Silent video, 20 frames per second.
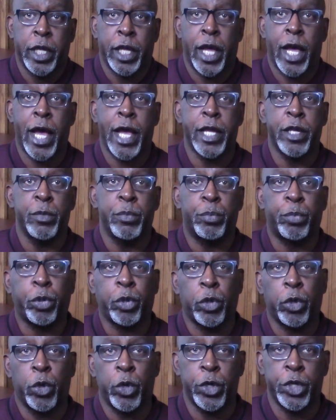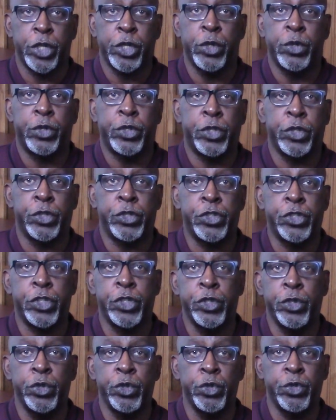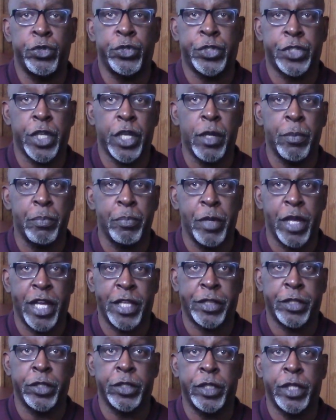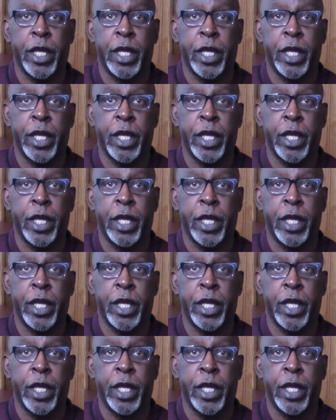I implore you to choose some method